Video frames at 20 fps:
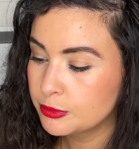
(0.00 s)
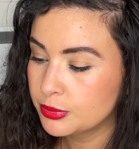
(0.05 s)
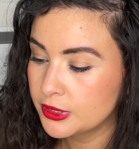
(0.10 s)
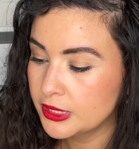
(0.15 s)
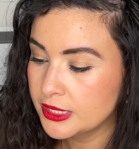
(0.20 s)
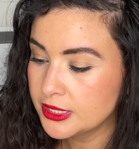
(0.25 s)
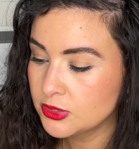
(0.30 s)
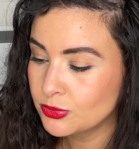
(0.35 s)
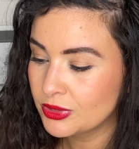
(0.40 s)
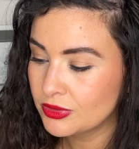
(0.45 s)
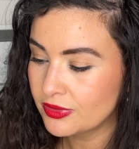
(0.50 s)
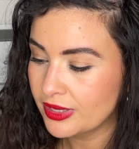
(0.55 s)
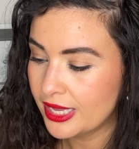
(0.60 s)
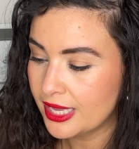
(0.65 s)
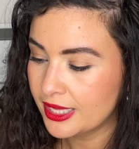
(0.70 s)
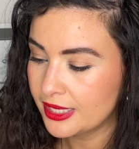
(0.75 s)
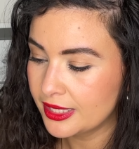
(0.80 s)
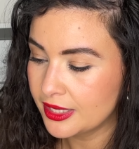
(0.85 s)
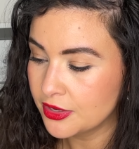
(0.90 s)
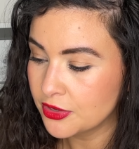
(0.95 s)
Plus, we've
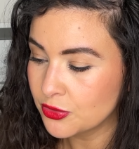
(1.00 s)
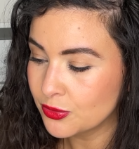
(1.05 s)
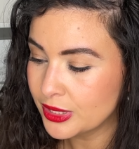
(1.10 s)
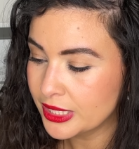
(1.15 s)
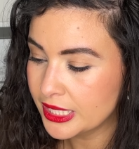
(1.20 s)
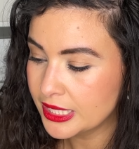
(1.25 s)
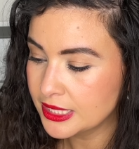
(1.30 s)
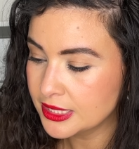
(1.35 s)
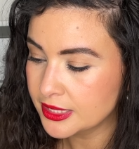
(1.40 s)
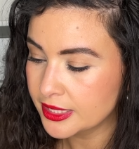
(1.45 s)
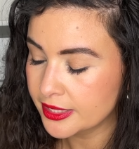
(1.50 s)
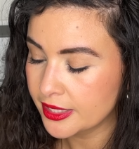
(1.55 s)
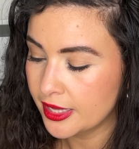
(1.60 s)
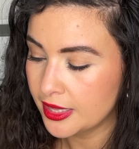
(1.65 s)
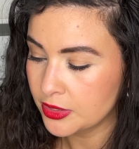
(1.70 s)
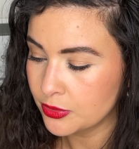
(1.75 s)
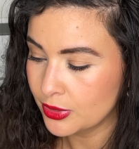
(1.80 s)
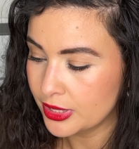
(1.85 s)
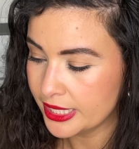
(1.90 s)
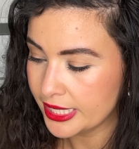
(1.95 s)
added ingredients like
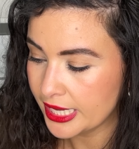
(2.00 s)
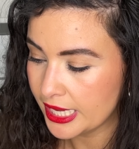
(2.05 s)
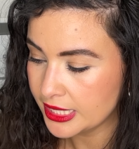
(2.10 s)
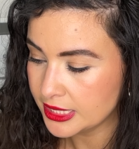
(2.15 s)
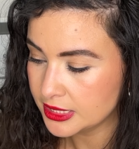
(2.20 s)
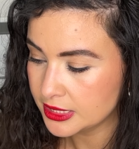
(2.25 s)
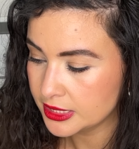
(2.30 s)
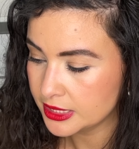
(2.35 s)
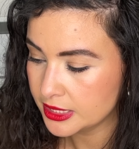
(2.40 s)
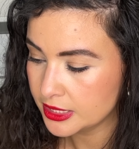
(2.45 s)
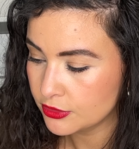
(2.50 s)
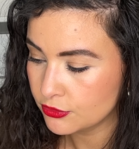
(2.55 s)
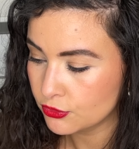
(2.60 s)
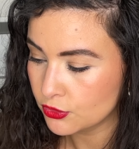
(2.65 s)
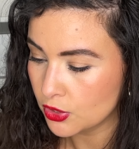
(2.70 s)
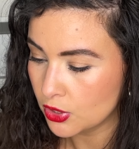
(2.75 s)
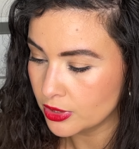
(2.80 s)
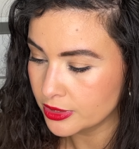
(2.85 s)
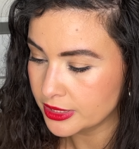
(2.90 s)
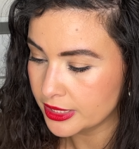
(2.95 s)
hyaluronic acid
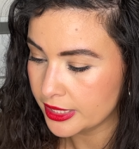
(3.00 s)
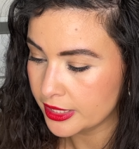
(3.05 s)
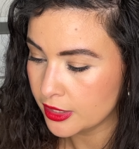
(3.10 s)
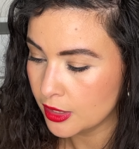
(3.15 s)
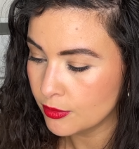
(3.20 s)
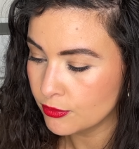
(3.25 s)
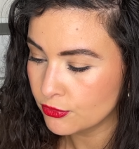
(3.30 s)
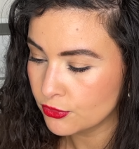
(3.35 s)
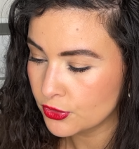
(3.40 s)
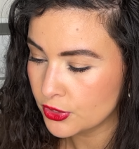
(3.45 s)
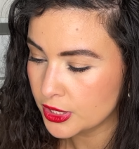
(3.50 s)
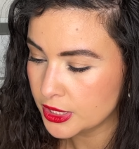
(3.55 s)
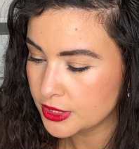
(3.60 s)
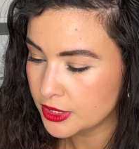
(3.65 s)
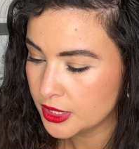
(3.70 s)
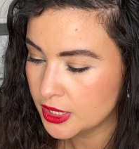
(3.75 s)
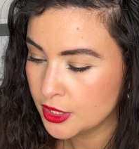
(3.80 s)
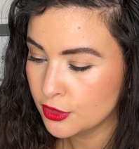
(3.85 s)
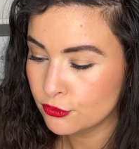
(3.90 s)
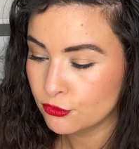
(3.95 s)
for all day
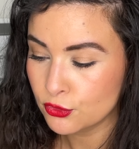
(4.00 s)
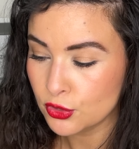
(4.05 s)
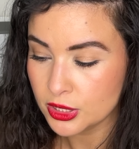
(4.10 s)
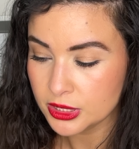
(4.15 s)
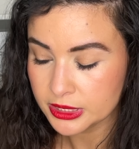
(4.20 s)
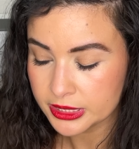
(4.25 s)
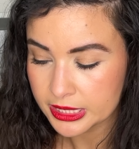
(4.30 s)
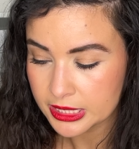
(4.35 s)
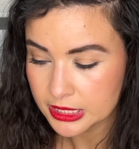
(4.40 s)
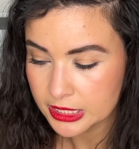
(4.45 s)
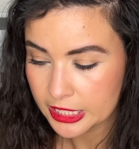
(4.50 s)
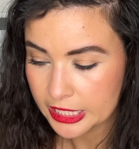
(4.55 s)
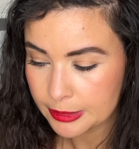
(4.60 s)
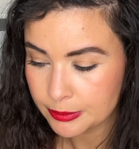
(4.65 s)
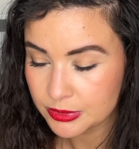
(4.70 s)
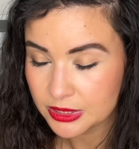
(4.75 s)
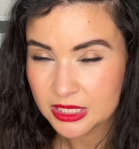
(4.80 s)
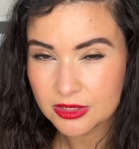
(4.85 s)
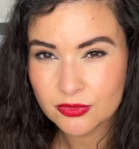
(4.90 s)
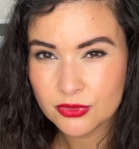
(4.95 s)
comfort, for all skin
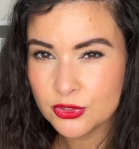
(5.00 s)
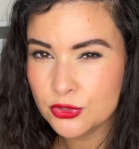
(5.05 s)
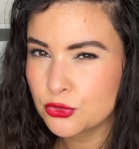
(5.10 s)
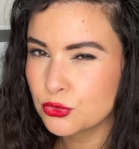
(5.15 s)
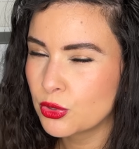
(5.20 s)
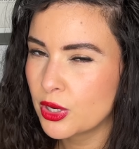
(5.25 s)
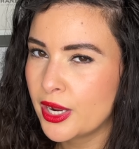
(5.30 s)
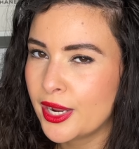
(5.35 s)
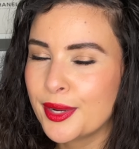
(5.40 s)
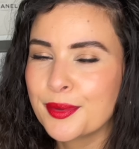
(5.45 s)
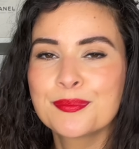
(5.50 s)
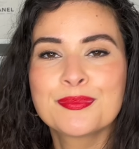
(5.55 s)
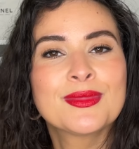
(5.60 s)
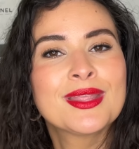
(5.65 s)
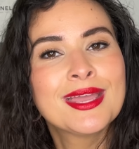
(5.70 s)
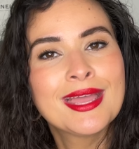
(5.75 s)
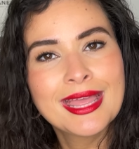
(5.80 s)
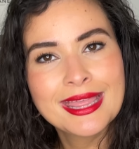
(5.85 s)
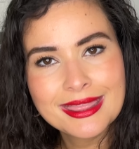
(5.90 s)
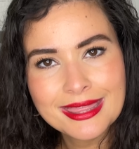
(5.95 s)
types, even dry.
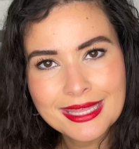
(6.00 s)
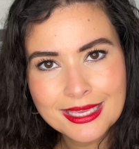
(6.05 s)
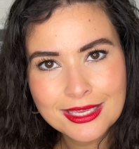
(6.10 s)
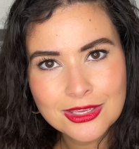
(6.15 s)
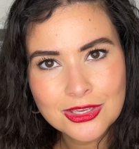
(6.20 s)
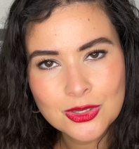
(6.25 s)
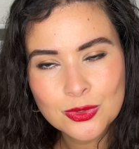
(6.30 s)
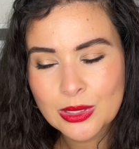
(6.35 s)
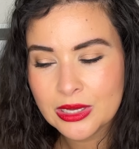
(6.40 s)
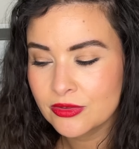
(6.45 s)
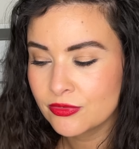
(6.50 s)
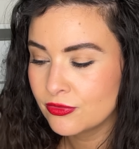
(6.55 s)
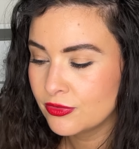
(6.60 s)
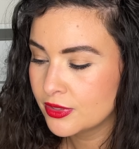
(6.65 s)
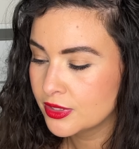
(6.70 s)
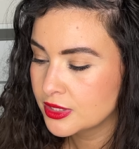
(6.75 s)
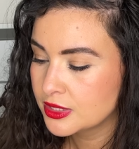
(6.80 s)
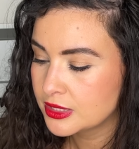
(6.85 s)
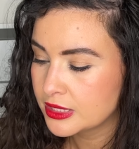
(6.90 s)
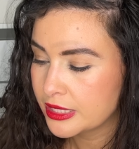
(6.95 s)
Thank you, I
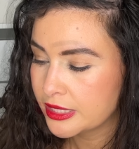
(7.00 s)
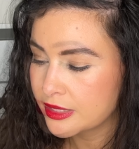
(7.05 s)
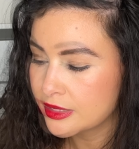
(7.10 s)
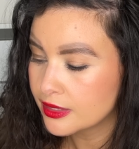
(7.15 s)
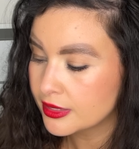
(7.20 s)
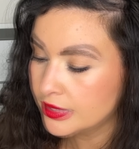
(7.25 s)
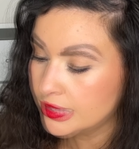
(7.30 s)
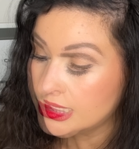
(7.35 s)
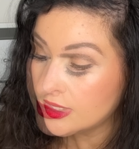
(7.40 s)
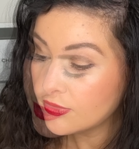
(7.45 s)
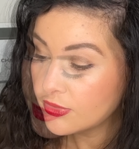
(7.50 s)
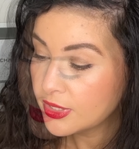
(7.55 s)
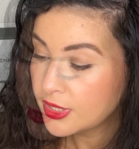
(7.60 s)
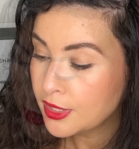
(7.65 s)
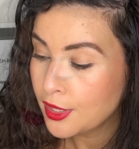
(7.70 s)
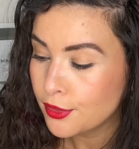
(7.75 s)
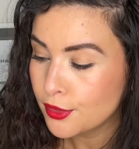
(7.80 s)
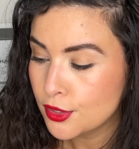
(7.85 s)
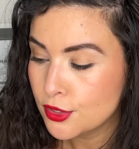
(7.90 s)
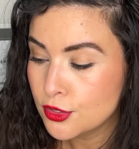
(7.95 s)
feel seen.
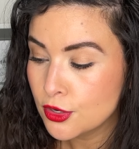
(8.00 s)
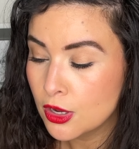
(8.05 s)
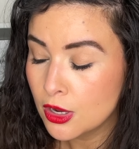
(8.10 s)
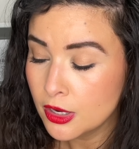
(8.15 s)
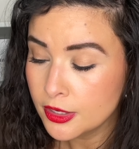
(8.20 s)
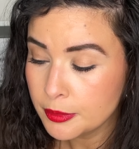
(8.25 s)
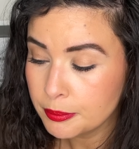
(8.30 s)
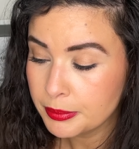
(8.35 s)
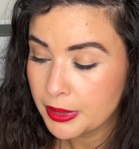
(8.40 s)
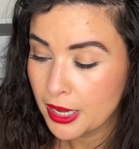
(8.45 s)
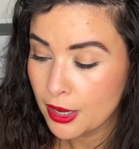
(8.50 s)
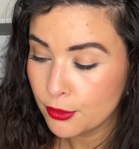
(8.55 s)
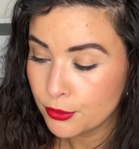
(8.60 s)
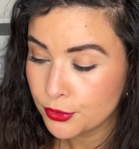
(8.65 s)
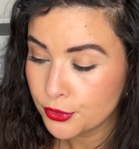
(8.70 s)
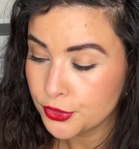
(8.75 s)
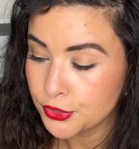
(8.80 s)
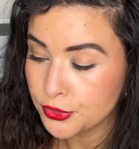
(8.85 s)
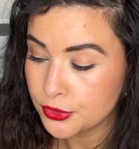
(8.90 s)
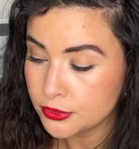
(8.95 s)
Even the non
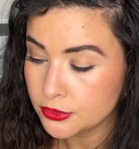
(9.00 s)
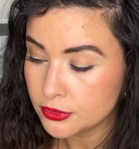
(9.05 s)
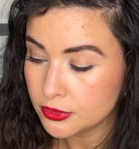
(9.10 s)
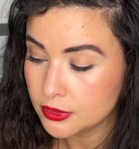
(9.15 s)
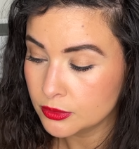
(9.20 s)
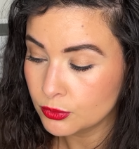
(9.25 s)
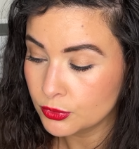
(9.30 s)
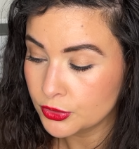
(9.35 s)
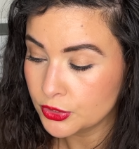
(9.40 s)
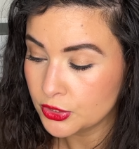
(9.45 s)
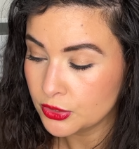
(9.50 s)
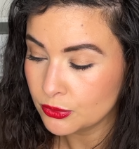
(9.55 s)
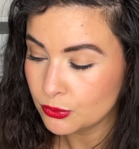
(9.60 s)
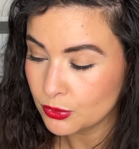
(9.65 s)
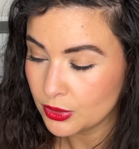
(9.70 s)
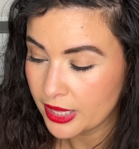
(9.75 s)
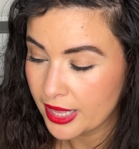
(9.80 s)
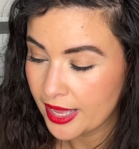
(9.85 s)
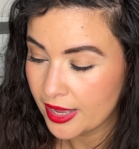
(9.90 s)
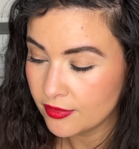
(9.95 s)
powder user will,
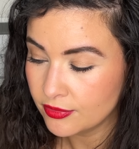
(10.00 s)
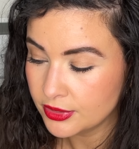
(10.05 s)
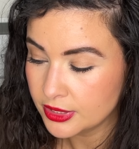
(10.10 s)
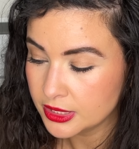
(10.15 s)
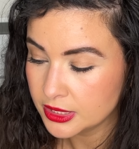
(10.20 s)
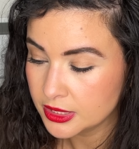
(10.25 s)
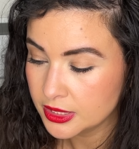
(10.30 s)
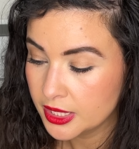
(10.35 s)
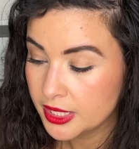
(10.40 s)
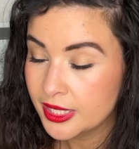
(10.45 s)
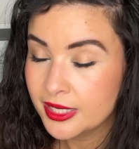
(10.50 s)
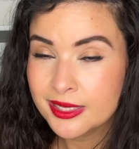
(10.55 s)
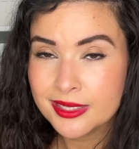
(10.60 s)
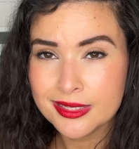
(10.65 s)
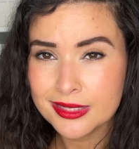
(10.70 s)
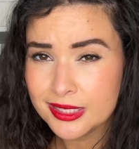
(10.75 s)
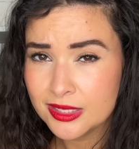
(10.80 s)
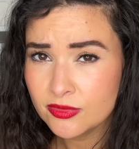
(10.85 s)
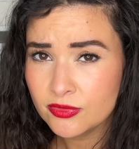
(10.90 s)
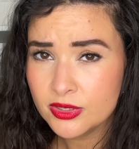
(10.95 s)
will have this.
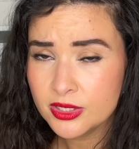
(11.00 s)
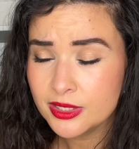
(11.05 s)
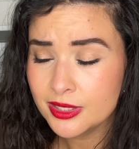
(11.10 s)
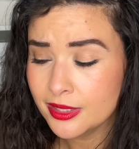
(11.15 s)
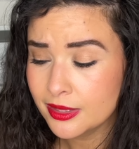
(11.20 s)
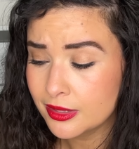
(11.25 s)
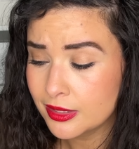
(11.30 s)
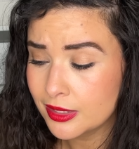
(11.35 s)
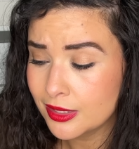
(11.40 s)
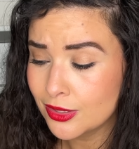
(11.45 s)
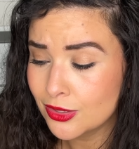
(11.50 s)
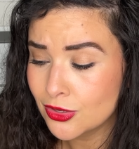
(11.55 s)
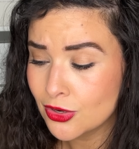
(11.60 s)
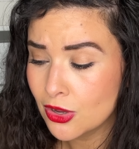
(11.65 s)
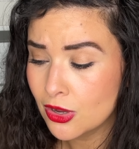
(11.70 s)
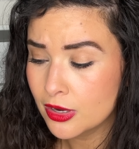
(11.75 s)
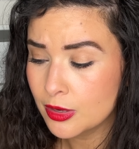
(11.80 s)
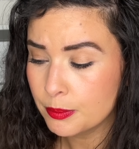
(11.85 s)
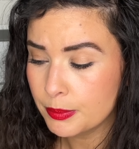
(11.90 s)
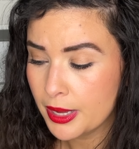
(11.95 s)
Even the
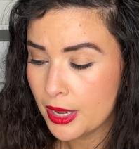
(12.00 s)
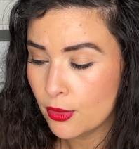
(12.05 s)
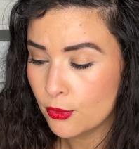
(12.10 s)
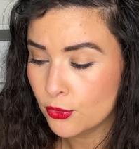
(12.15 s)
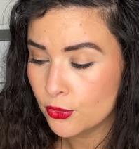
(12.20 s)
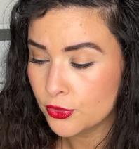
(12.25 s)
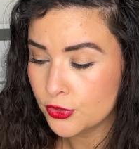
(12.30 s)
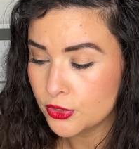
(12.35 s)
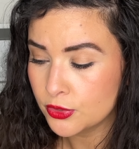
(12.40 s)
non powder